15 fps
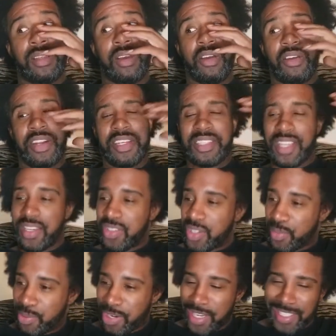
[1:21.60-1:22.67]
Already sounds
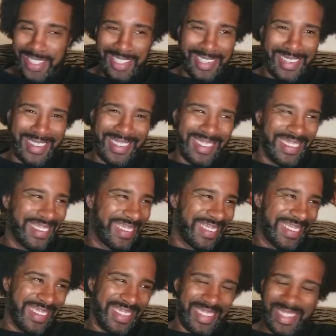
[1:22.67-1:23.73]
depressing. Yeah.
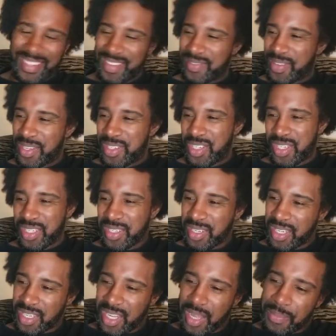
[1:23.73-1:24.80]
I
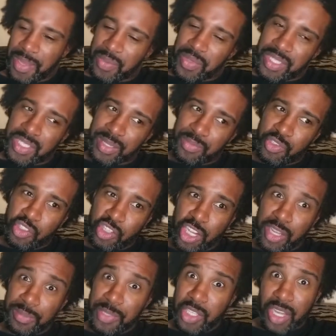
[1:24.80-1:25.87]
should come in with some
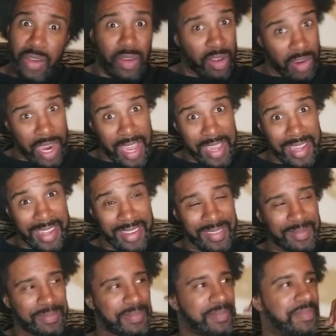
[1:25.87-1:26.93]
drums, though,
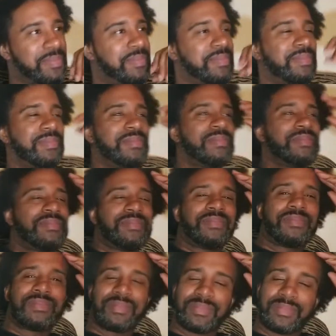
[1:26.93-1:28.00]

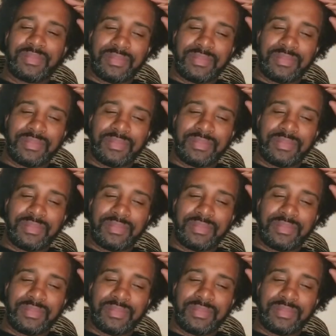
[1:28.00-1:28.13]
right?